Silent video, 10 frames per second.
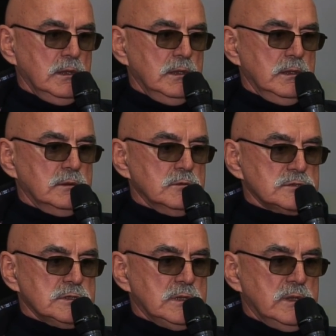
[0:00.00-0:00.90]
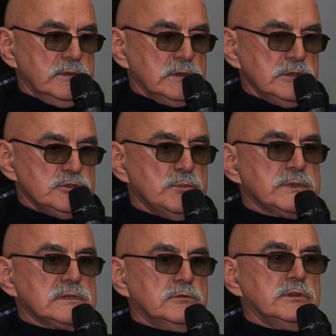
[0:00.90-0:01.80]
restrain
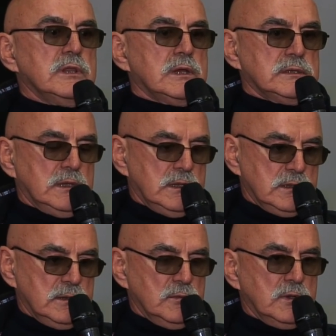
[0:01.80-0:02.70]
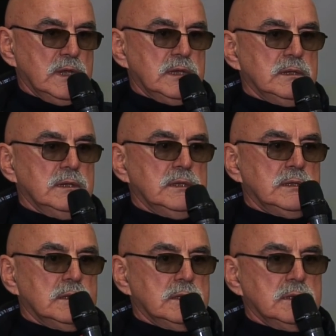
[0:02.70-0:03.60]
construction in the
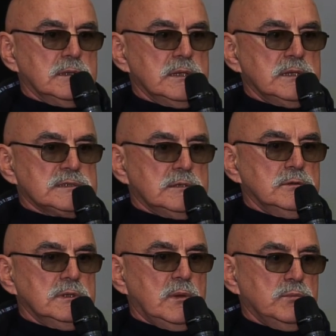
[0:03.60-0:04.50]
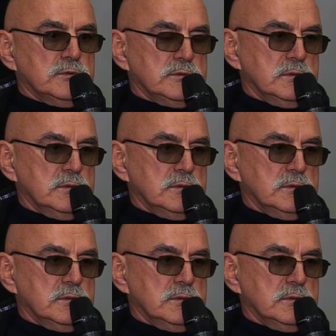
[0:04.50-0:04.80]
areas which are